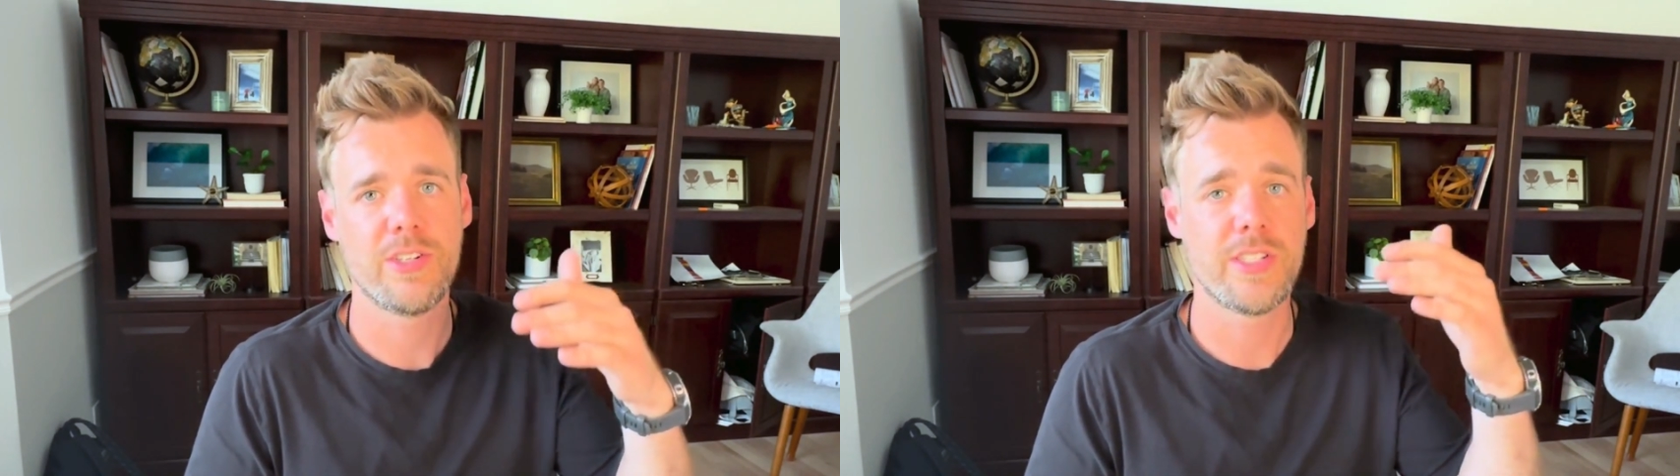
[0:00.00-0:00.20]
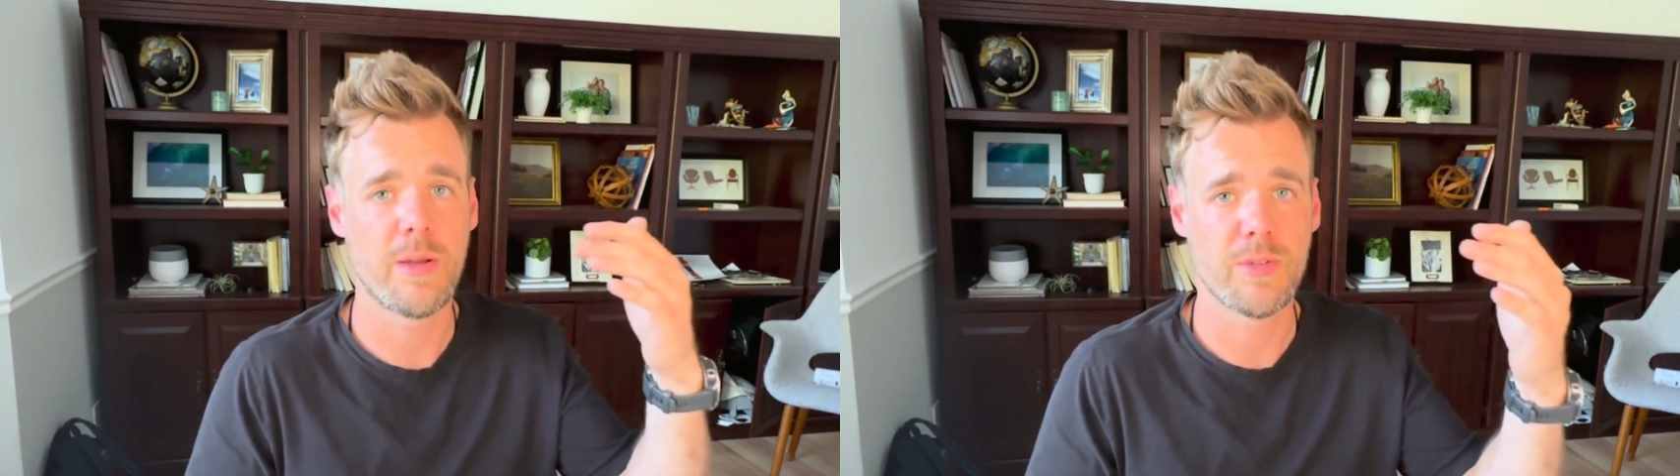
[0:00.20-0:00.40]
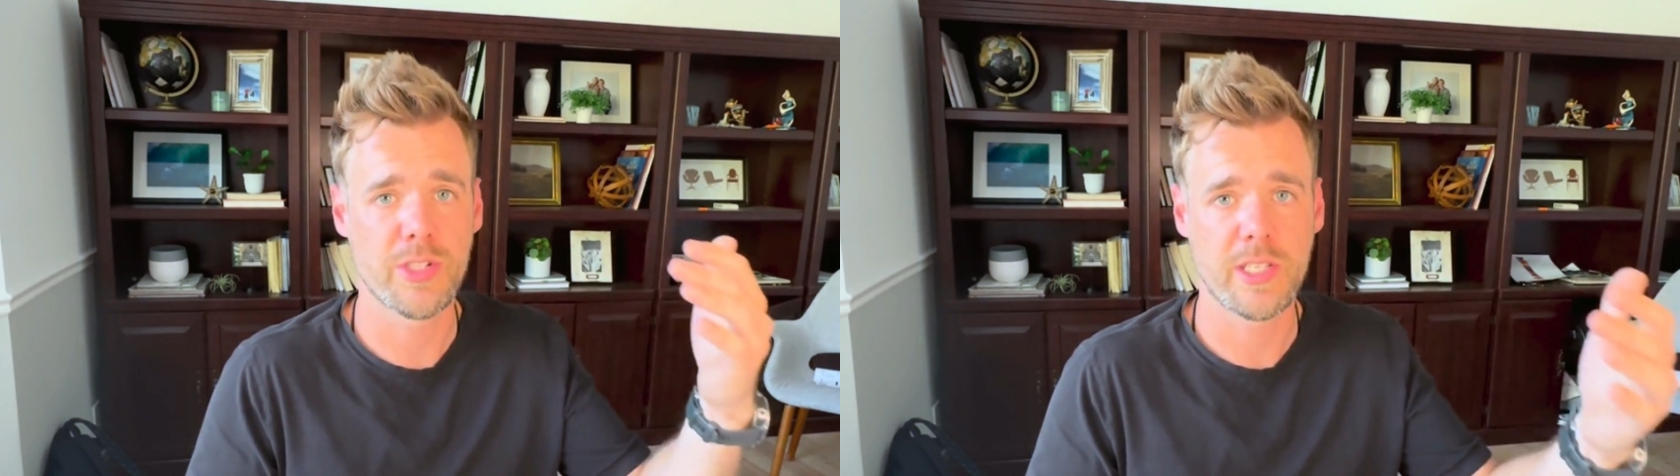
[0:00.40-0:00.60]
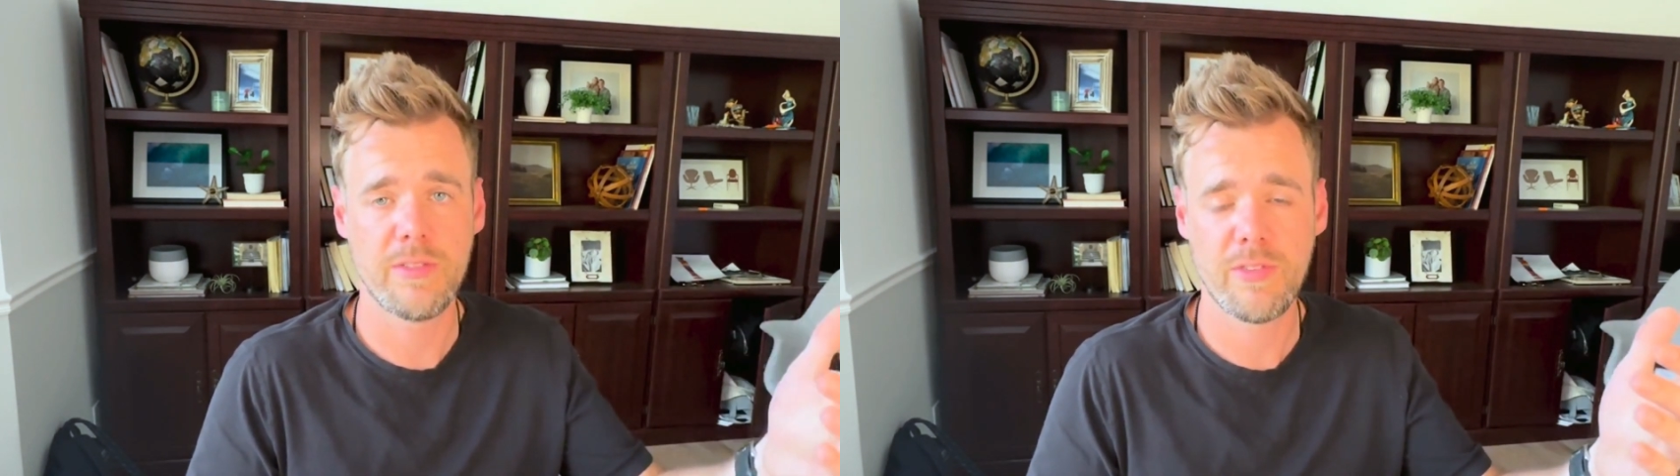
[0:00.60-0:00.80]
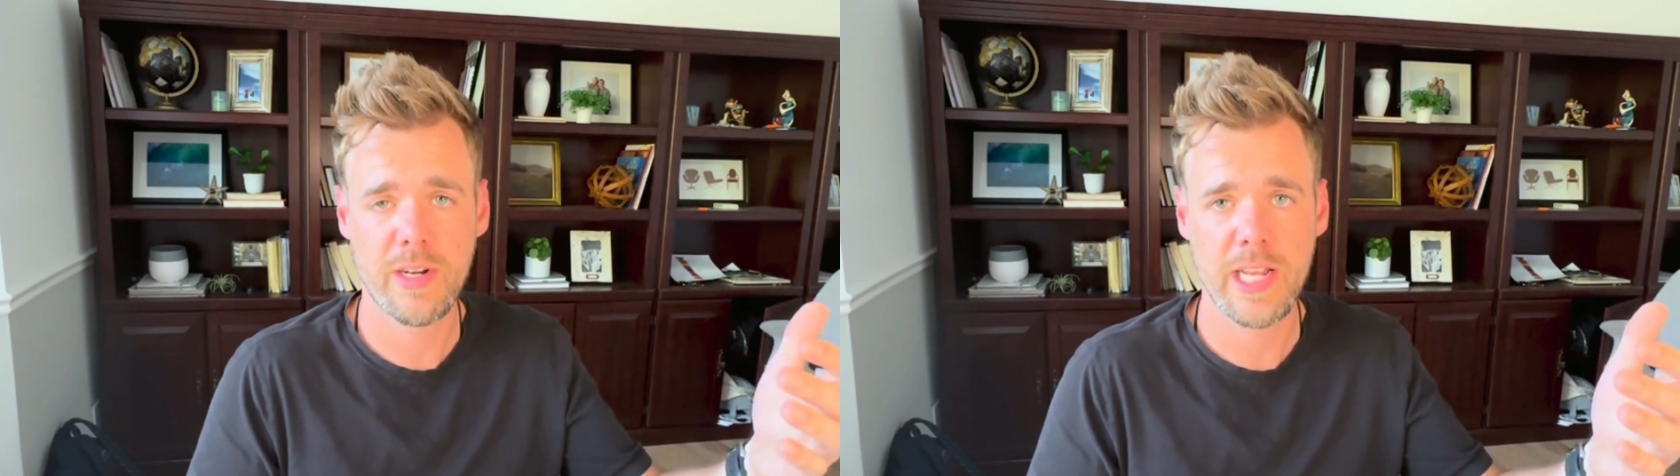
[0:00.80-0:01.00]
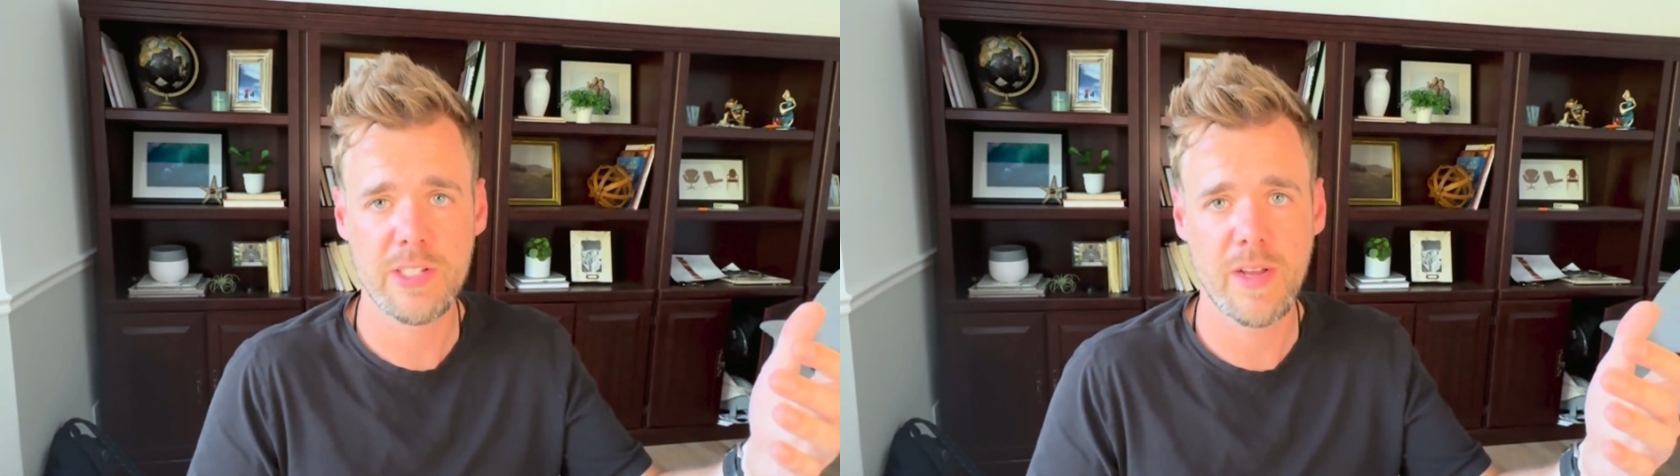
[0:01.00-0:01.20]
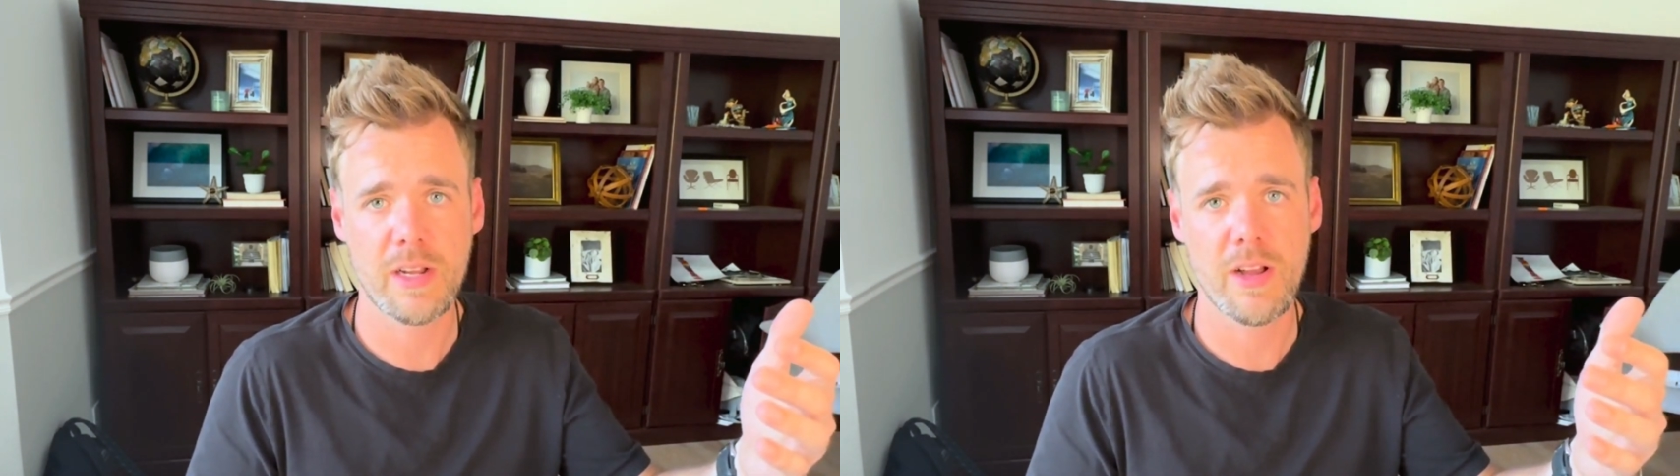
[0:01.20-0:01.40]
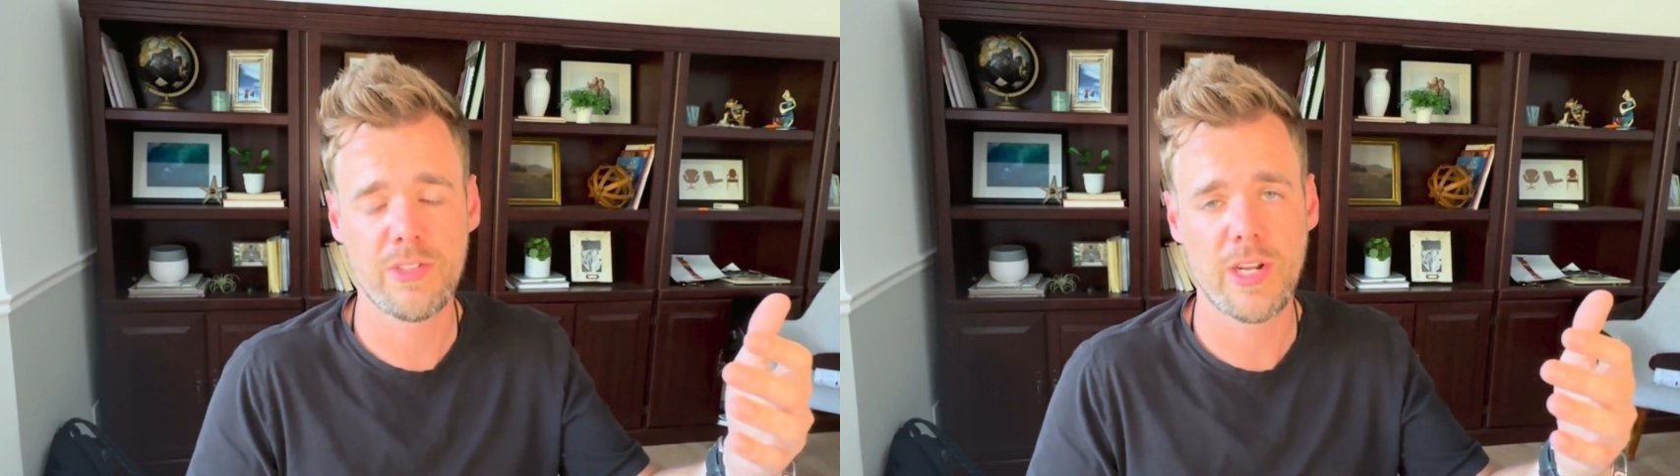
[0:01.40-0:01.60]
someone's looking for an HVAC
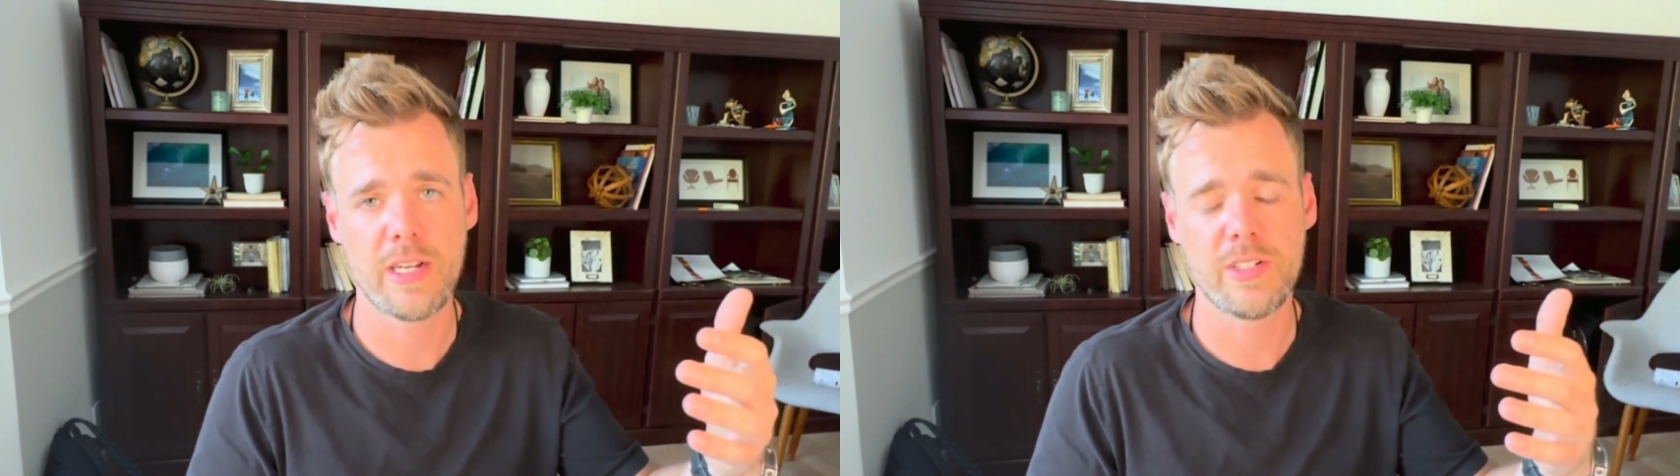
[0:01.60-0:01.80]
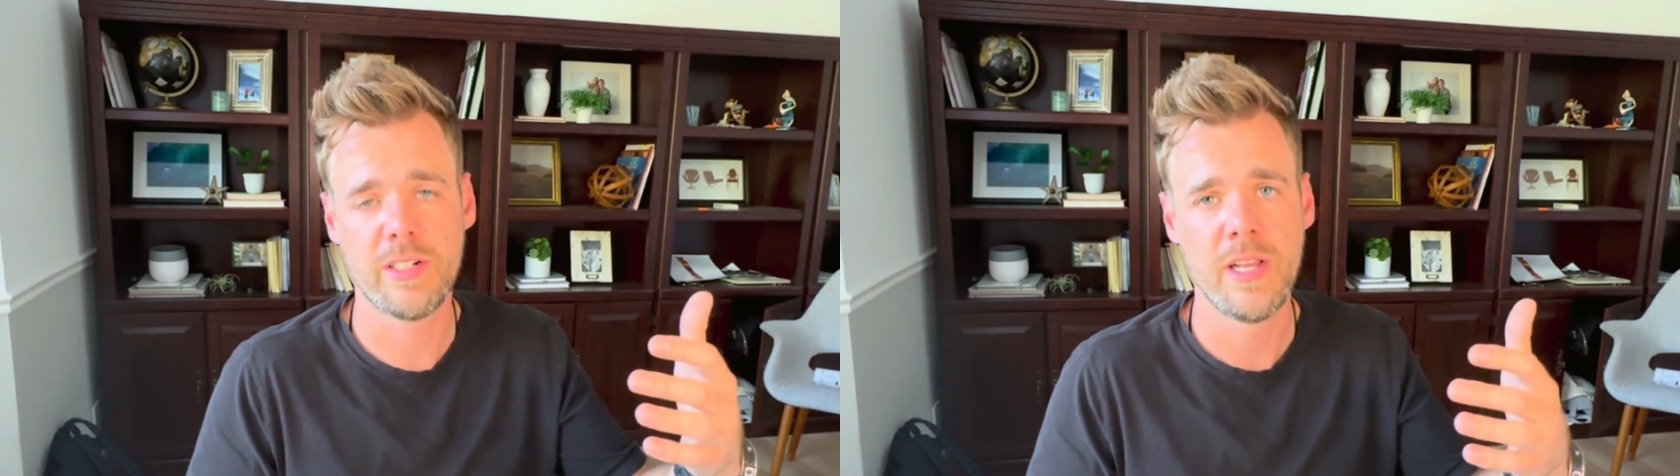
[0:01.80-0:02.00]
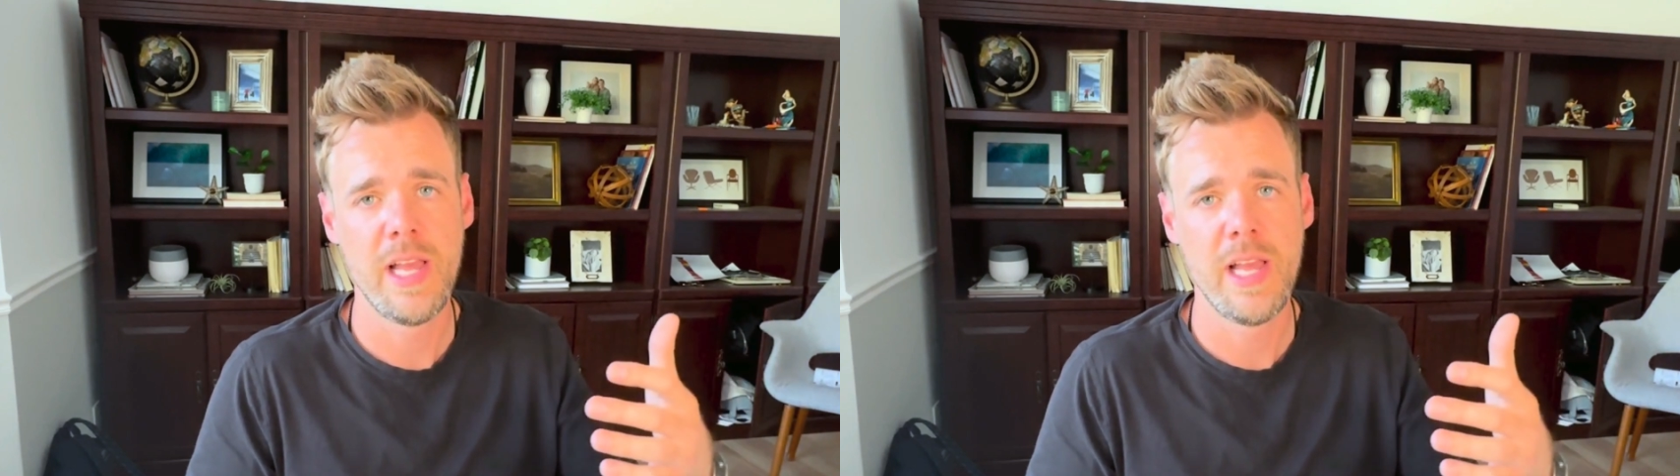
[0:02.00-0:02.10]
contractor,